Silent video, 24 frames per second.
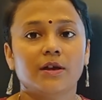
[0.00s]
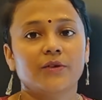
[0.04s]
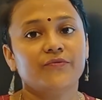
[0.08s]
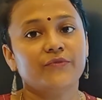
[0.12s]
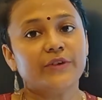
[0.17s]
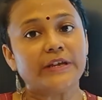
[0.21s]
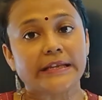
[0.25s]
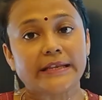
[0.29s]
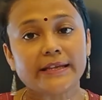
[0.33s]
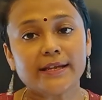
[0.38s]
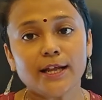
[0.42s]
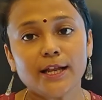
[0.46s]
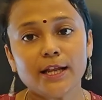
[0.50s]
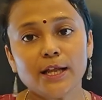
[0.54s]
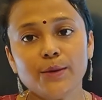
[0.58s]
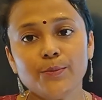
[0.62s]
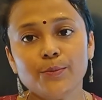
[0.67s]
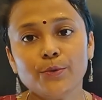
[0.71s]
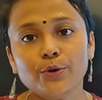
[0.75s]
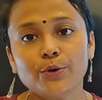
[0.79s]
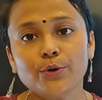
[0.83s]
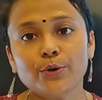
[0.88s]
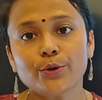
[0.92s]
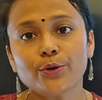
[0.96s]
fetal
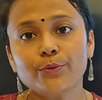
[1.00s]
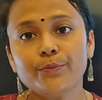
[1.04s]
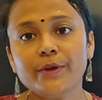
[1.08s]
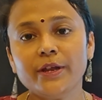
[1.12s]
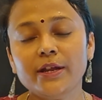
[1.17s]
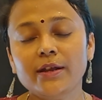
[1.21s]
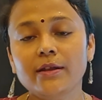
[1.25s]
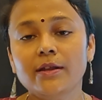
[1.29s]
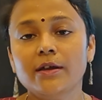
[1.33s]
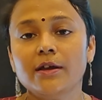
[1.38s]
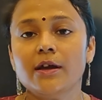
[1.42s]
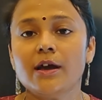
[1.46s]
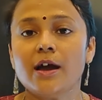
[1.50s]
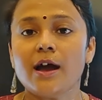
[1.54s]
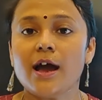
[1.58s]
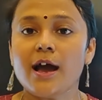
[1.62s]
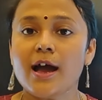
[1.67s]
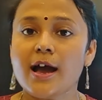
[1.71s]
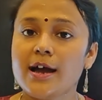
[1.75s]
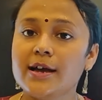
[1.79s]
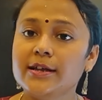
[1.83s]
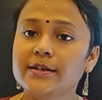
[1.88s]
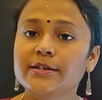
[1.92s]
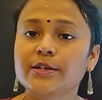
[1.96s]
hemoglobin
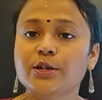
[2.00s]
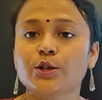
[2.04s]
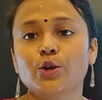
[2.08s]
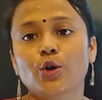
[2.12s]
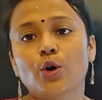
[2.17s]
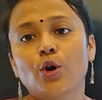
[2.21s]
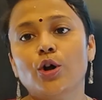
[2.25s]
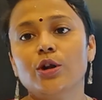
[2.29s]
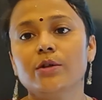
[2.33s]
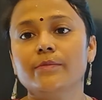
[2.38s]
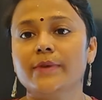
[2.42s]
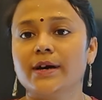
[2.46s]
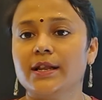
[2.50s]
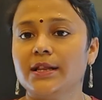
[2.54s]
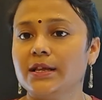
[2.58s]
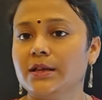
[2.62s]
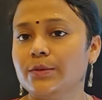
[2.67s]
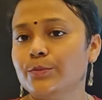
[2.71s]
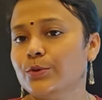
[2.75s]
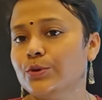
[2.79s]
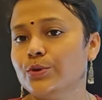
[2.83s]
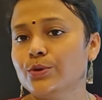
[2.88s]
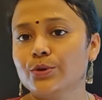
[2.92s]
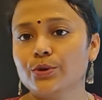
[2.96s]
and normal
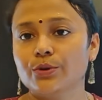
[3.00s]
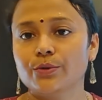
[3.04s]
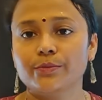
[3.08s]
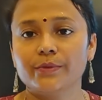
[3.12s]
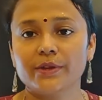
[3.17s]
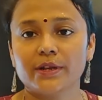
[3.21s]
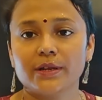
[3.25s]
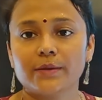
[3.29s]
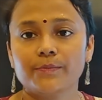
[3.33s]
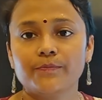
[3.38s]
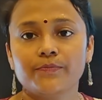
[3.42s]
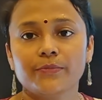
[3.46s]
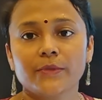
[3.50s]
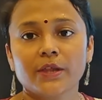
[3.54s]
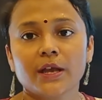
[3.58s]
hemoglobin.